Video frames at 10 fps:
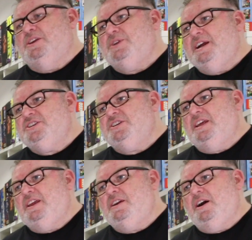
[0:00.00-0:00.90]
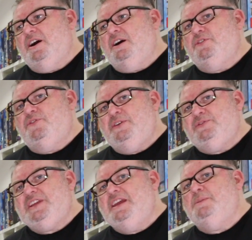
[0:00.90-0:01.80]
They were actually
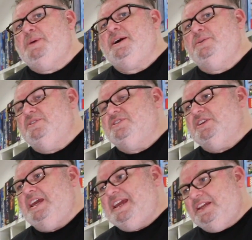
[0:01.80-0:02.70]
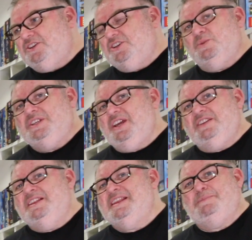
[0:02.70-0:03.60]
£15 each, which
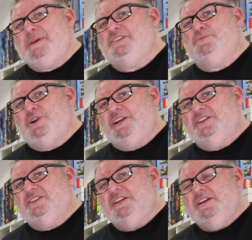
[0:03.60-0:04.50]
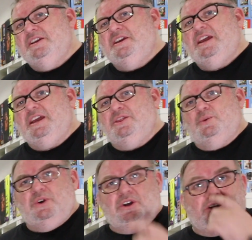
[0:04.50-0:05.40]
isn't the best price in the
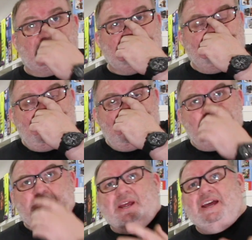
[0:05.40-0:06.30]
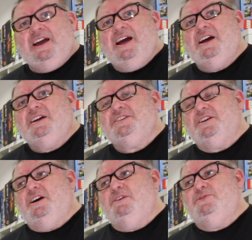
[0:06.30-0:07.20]
world, but I had
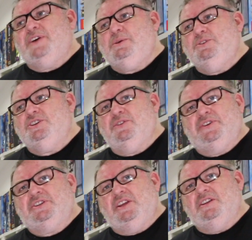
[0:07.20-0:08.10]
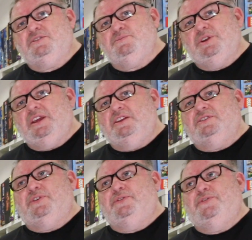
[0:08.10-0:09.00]
a voucher for Sainsbury's
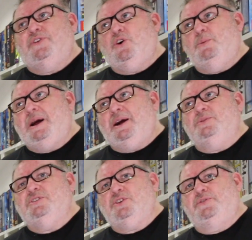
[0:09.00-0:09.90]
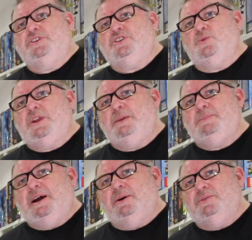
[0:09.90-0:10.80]
for £4 off a
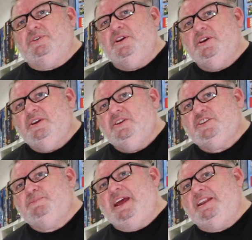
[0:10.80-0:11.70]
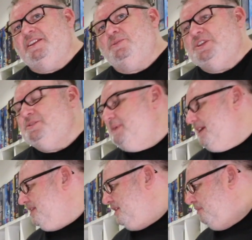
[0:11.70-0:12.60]
£20 spend, which
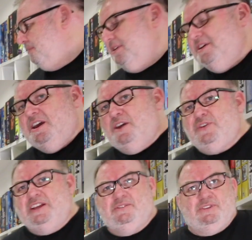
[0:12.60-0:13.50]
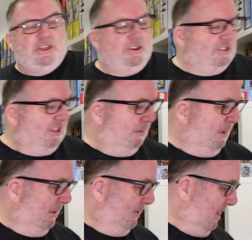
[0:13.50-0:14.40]
made them effectively
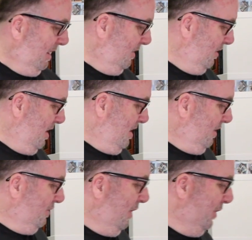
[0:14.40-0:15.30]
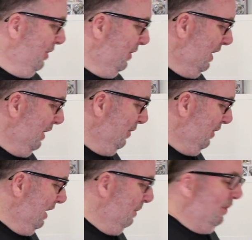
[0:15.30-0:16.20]
£13 each. So I
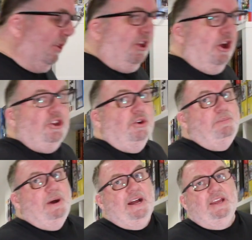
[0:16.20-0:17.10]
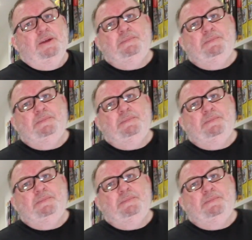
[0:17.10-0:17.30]
thought they were a good buy.